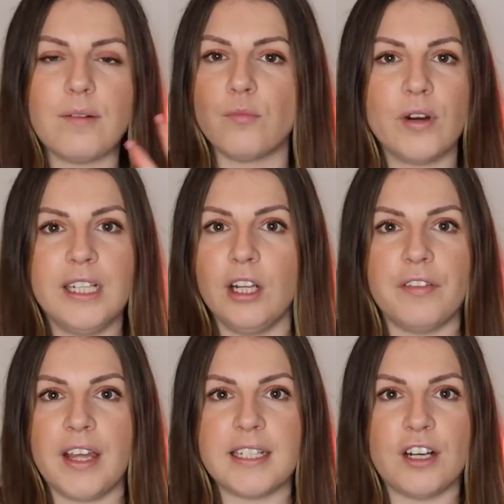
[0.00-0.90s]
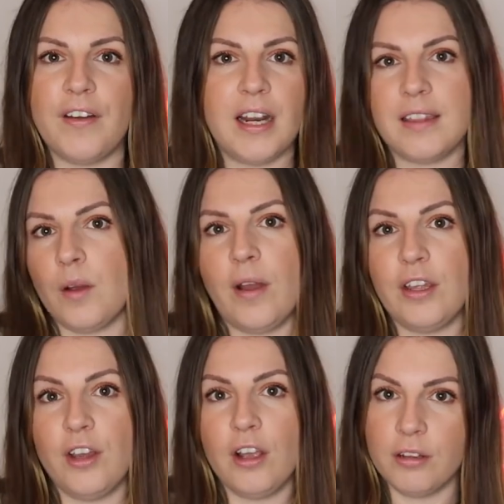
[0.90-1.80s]
really love the idea of anything where
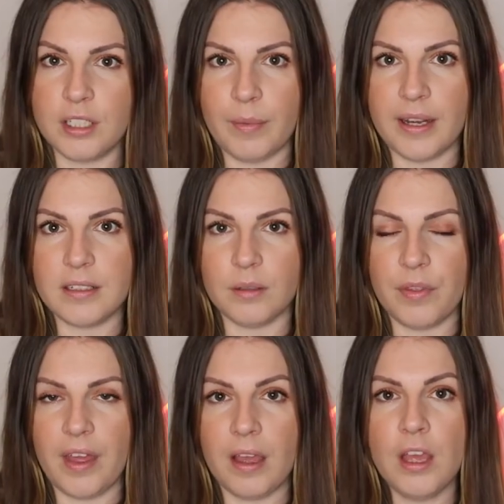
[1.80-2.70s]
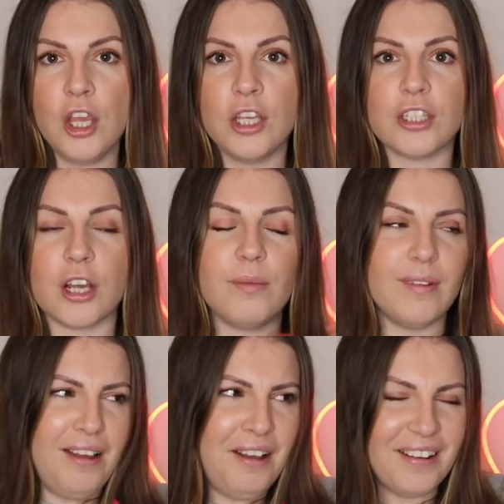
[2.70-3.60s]
you can customize something. So,
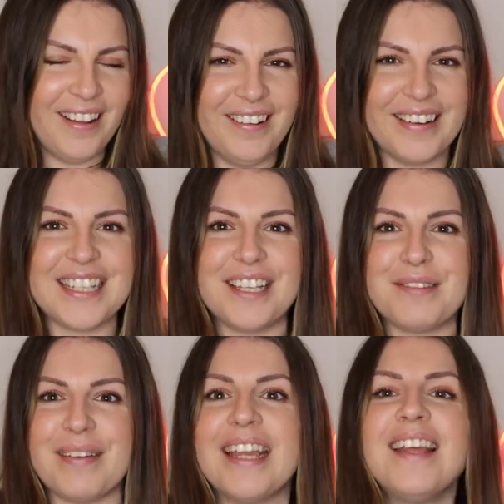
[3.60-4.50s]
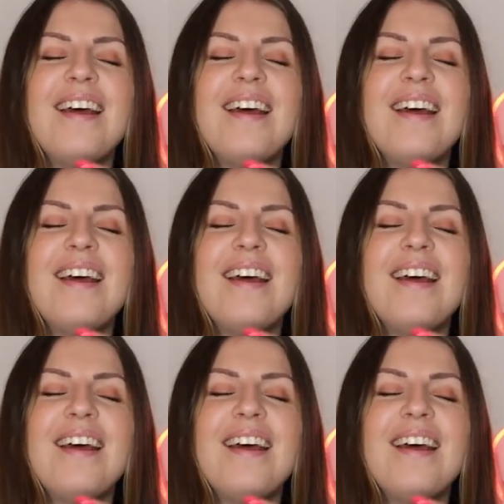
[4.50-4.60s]
excuse me.